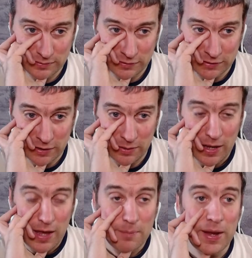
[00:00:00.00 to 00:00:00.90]
So,
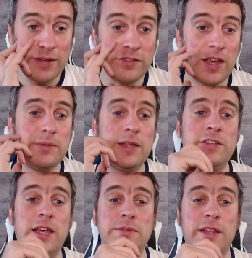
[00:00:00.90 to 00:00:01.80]
but in terms
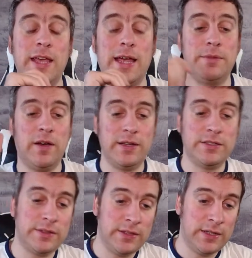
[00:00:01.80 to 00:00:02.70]
of the game, guys,